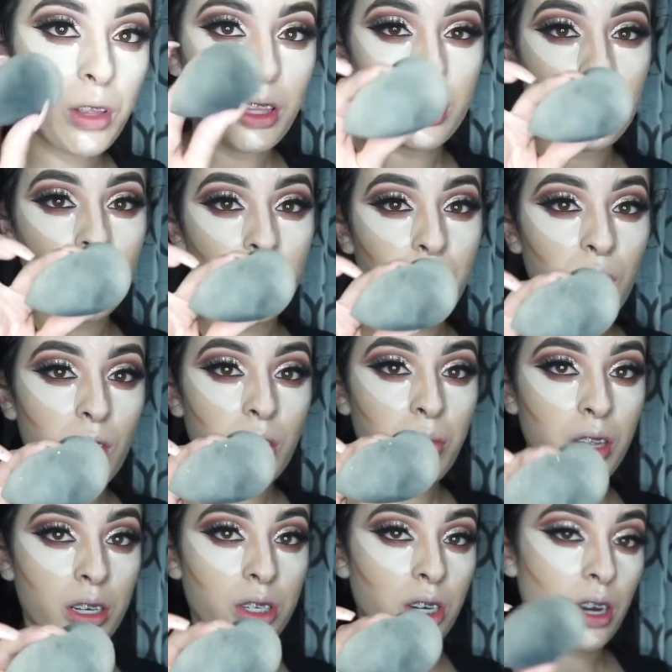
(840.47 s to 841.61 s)
The same beauty
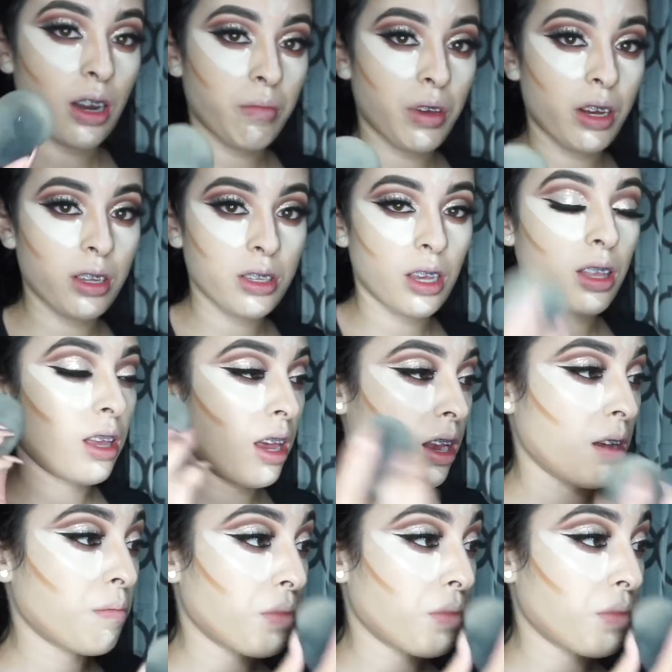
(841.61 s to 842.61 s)
blender, I'm going to take that and